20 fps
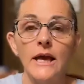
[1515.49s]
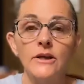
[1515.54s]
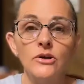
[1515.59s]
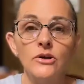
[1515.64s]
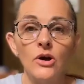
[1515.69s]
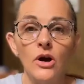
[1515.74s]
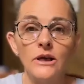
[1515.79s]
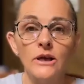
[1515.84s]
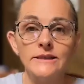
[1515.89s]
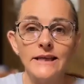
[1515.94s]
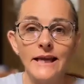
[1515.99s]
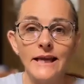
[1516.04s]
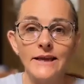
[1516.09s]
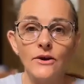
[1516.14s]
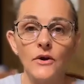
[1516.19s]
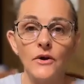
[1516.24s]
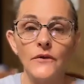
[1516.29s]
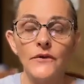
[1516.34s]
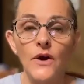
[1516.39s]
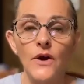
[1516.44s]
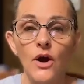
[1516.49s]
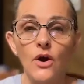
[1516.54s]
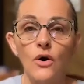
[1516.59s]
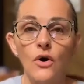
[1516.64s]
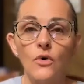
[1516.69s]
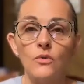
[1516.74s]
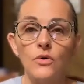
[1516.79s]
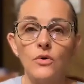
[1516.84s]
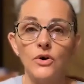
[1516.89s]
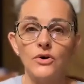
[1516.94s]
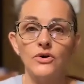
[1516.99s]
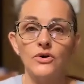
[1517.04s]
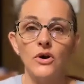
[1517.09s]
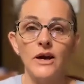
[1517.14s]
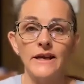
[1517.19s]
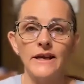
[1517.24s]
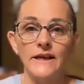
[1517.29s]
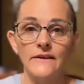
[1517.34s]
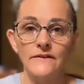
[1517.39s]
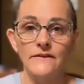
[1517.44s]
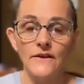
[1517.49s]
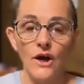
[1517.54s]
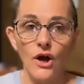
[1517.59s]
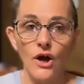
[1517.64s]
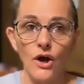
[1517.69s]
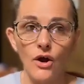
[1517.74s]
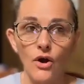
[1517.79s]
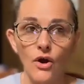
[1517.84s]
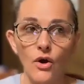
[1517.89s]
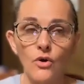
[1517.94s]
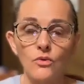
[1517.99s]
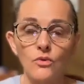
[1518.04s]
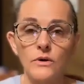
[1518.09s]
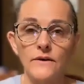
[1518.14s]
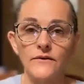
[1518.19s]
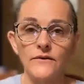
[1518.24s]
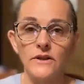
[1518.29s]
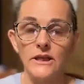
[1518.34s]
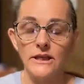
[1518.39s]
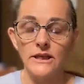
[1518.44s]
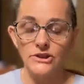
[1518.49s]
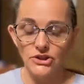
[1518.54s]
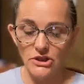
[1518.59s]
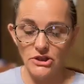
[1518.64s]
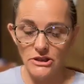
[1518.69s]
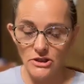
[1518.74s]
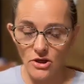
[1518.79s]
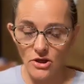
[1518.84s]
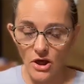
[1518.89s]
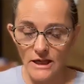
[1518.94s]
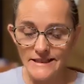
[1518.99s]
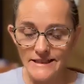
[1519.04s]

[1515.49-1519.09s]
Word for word: and not take on the whole word, not get the whole revelation,